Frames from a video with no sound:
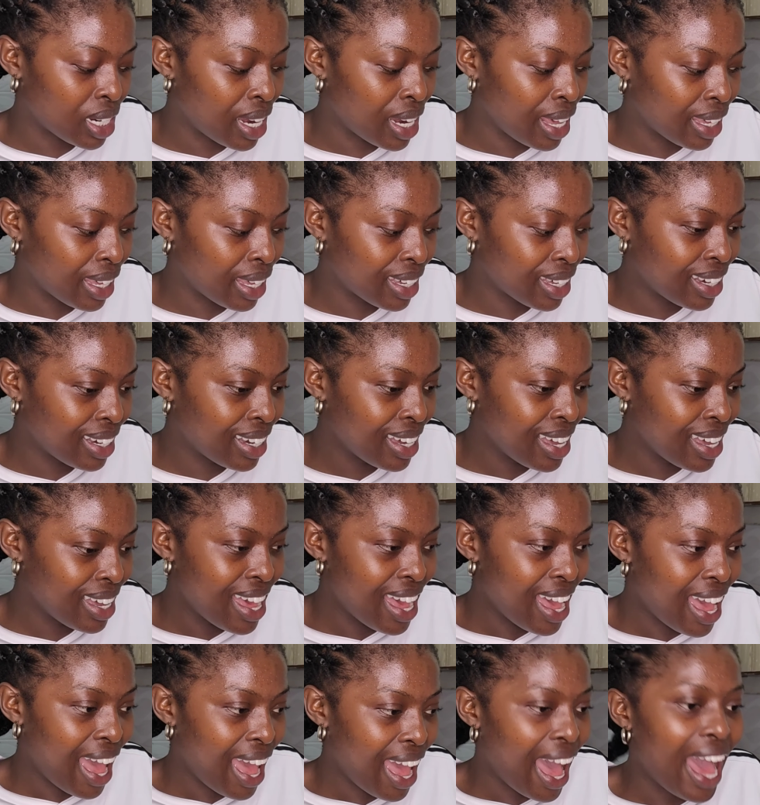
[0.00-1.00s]
Like
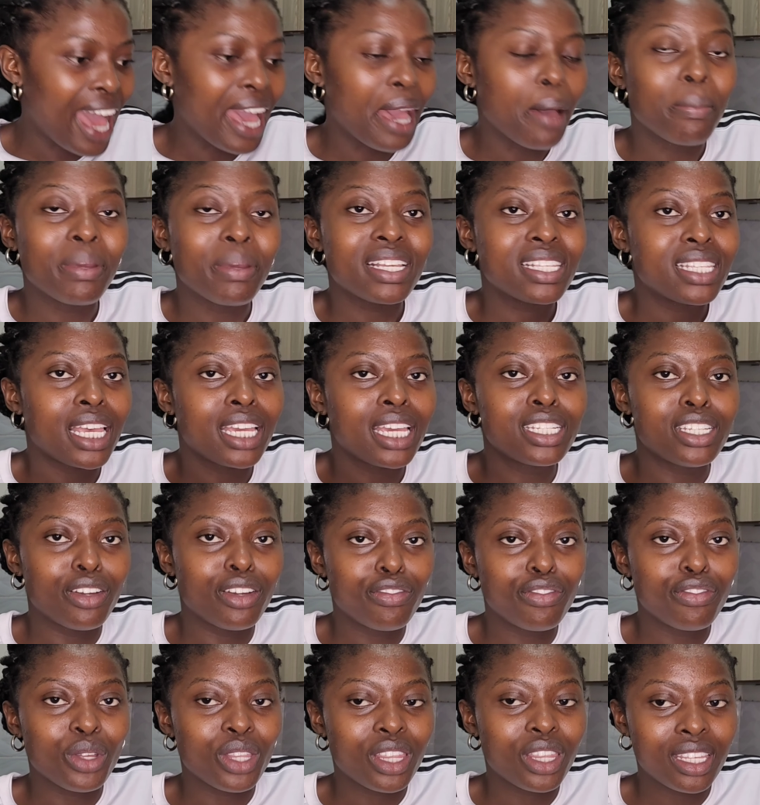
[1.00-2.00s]
I am excited
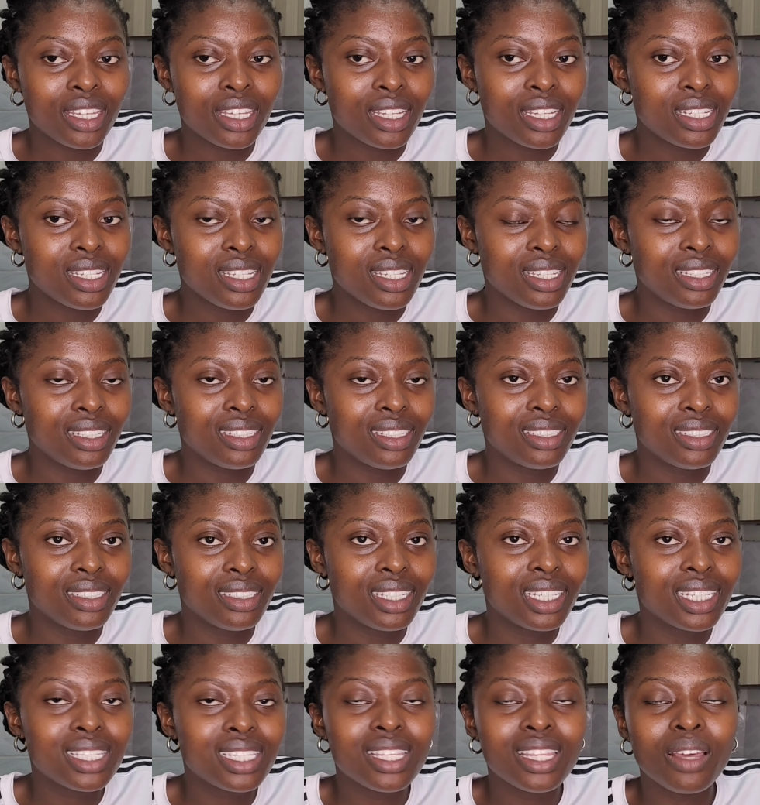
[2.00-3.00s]
for 30.
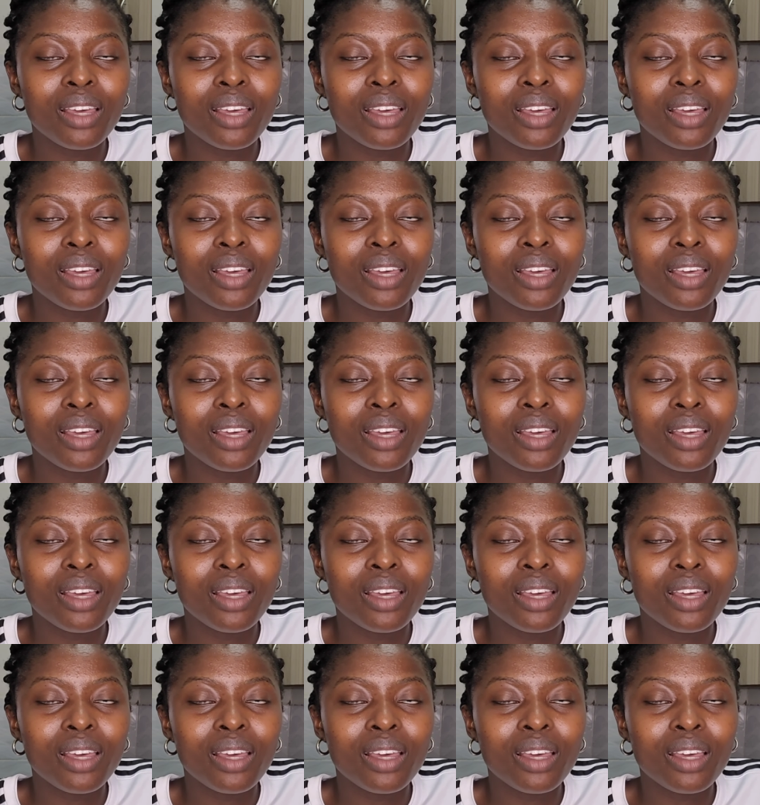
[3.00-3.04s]
It's